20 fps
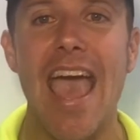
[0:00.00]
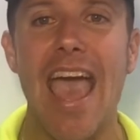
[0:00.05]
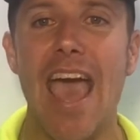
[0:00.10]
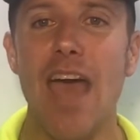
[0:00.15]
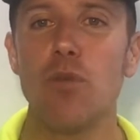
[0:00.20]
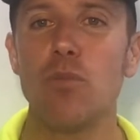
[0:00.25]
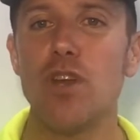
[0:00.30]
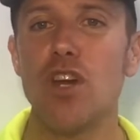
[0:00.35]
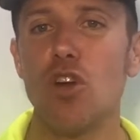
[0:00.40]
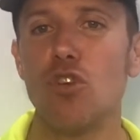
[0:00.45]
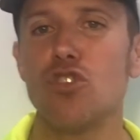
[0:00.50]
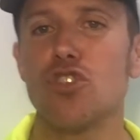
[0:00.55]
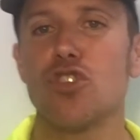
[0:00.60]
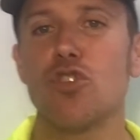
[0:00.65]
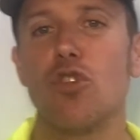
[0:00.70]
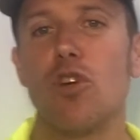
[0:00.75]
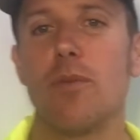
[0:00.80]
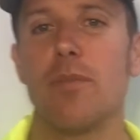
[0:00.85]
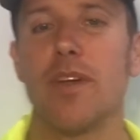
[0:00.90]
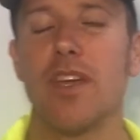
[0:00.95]
And we don't
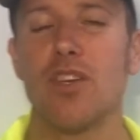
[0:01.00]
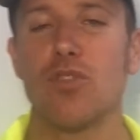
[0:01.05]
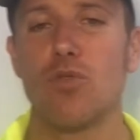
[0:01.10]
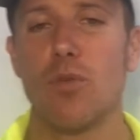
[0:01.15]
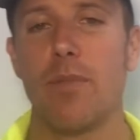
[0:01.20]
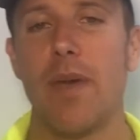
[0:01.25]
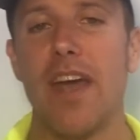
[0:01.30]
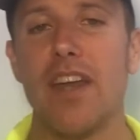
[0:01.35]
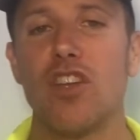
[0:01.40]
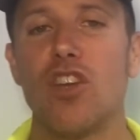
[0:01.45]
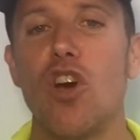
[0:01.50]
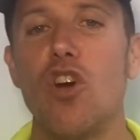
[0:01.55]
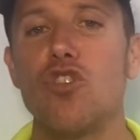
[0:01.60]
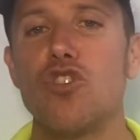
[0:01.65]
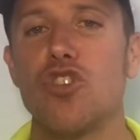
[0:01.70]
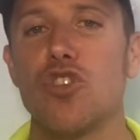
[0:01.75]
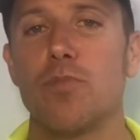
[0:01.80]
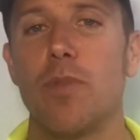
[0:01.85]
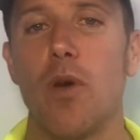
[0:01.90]
do it because we're bad coaches,